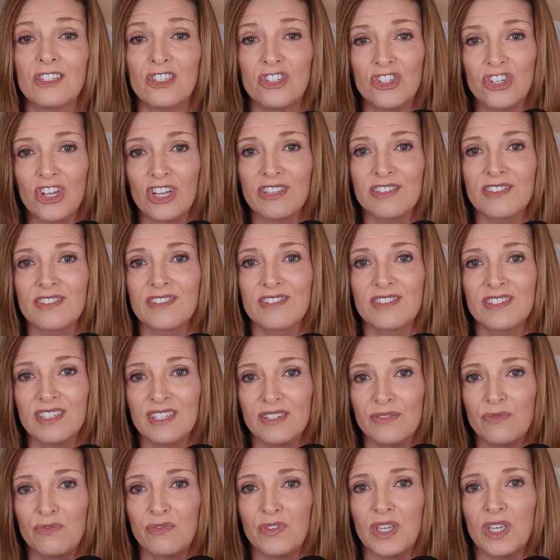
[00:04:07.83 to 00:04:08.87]
just
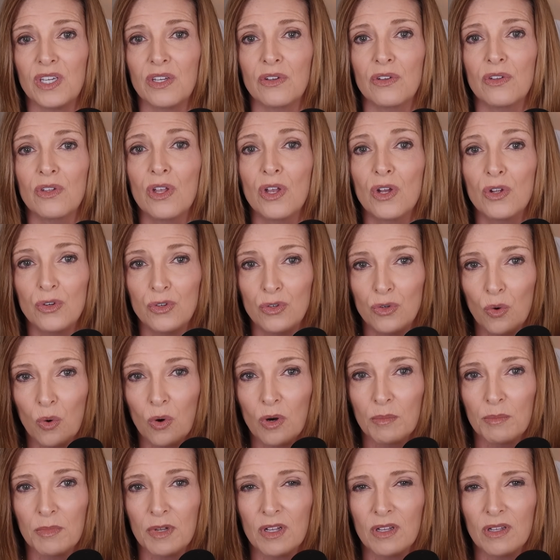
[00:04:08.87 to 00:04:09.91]
to feel
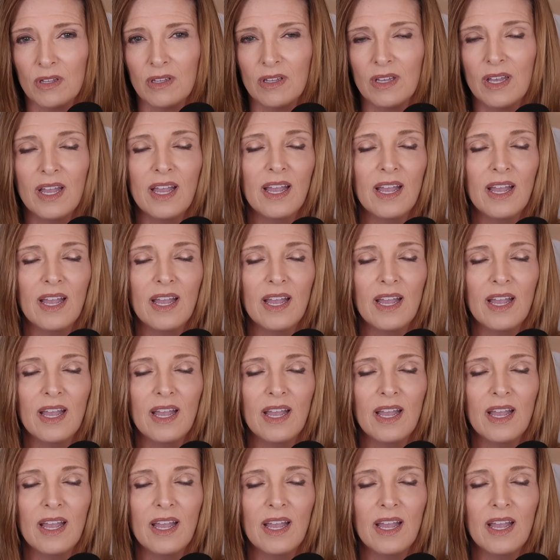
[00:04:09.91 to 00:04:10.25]
normal.